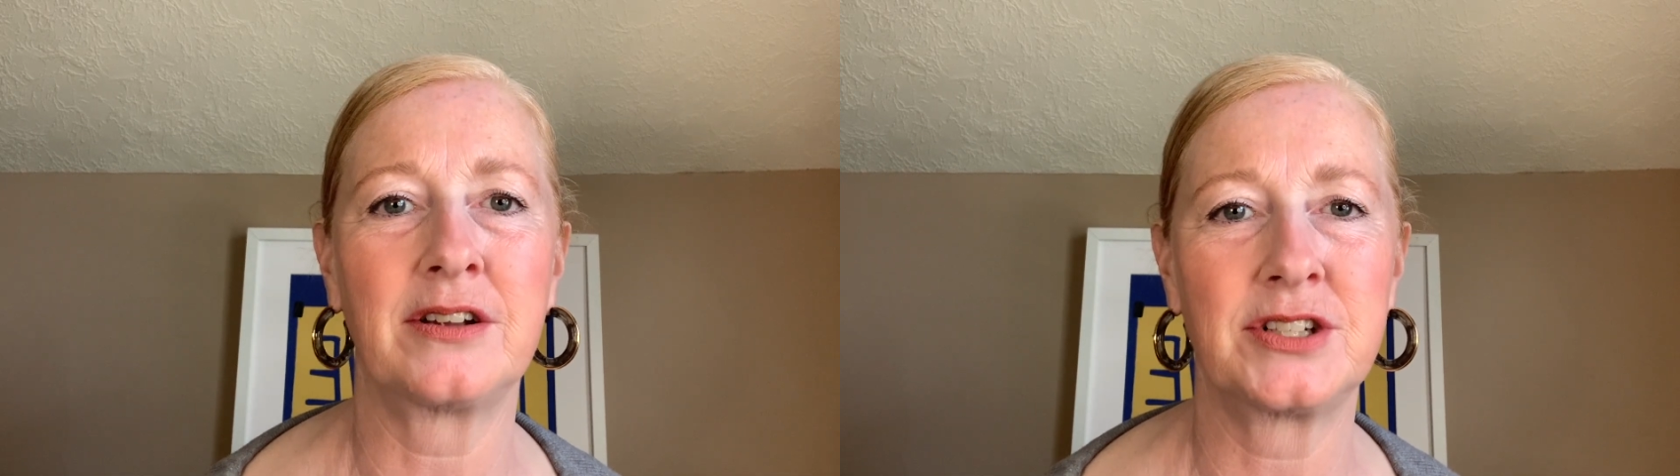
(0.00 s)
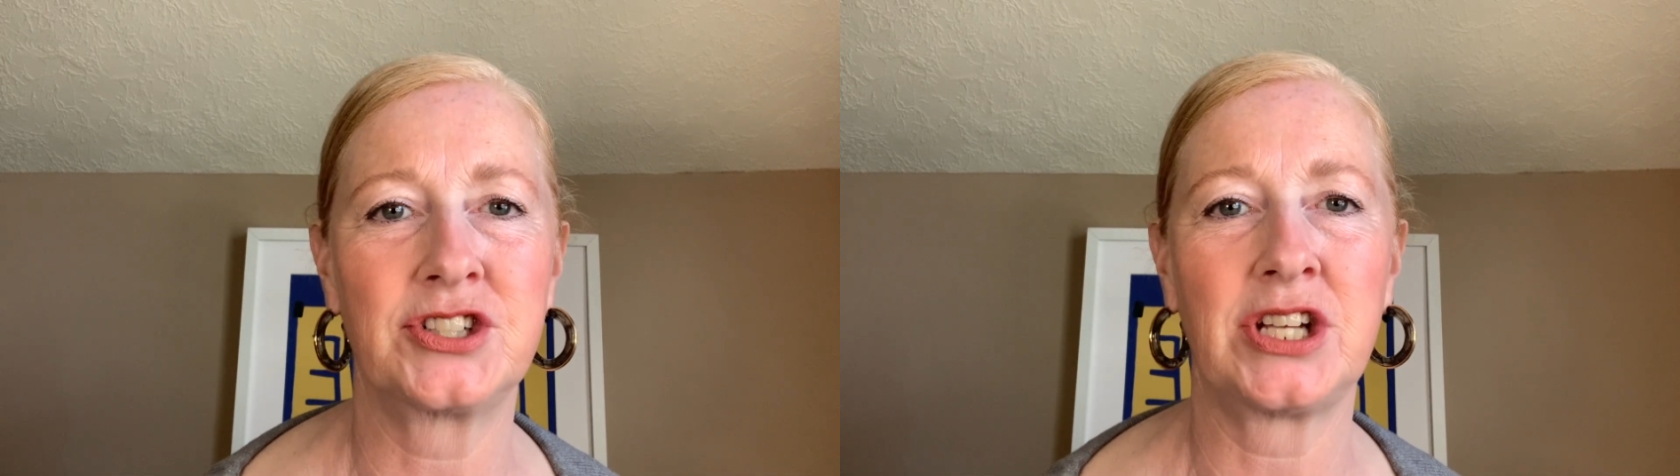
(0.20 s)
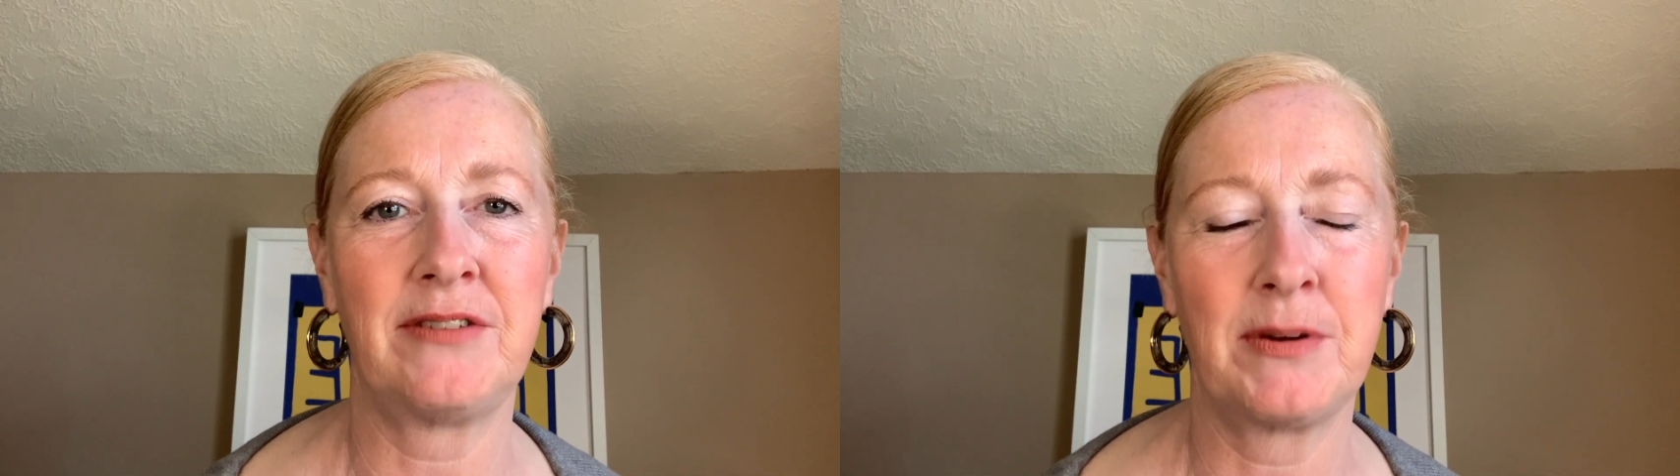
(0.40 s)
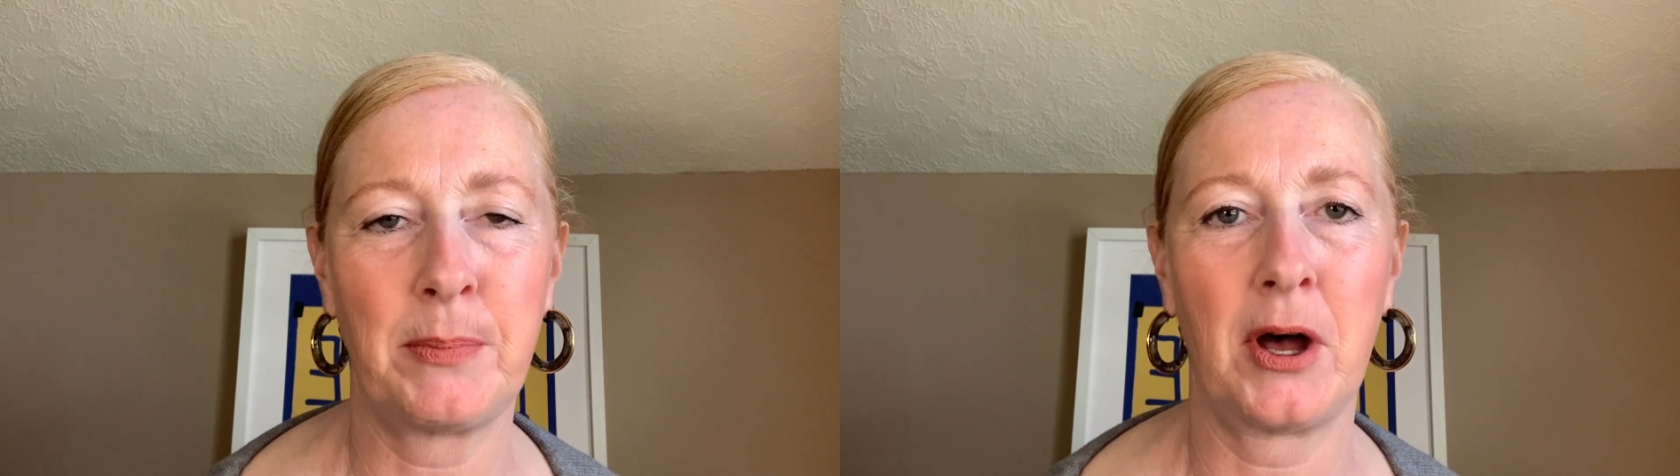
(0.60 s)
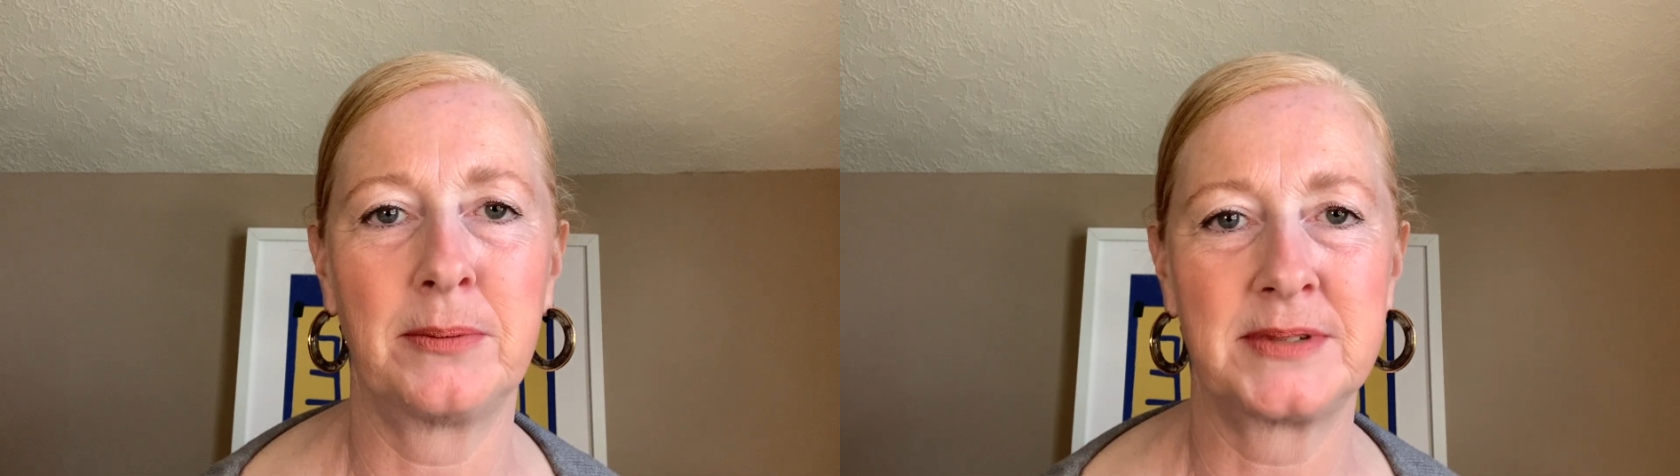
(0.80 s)
to shave a
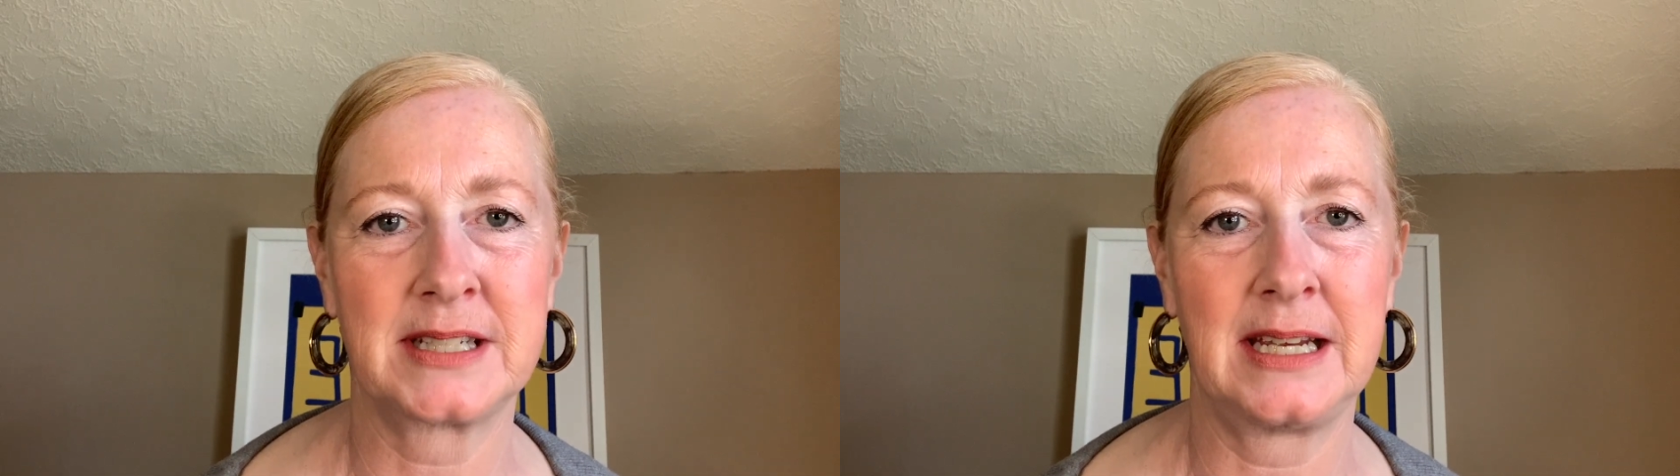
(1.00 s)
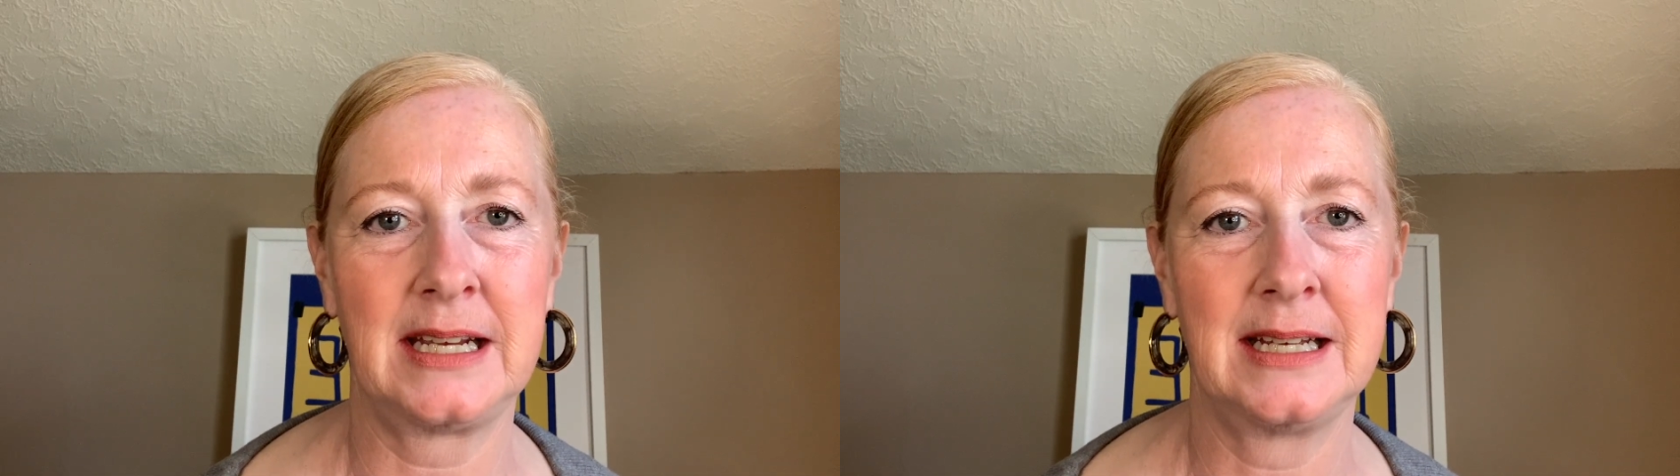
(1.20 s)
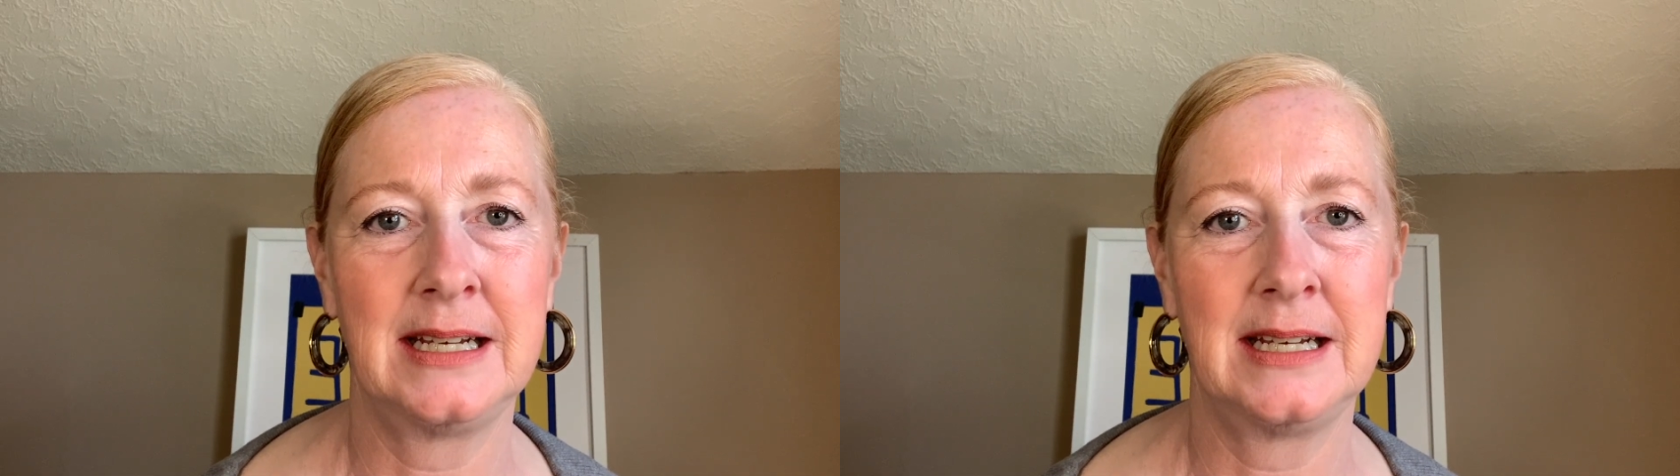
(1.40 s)
Pomsky.